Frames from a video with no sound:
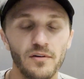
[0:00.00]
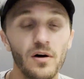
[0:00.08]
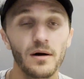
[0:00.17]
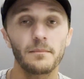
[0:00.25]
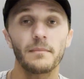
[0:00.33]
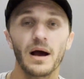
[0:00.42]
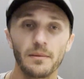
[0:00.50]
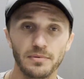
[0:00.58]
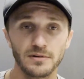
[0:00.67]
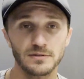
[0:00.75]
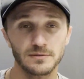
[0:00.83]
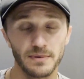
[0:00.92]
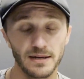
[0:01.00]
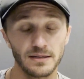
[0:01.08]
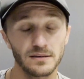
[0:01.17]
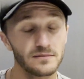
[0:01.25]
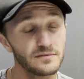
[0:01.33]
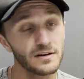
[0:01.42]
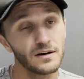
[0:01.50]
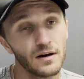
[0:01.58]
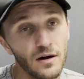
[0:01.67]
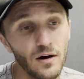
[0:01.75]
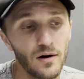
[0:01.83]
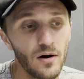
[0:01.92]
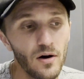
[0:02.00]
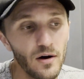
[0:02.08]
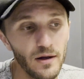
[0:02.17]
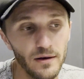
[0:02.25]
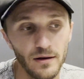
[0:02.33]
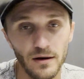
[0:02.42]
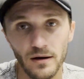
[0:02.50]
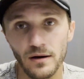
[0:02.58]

on my perspective on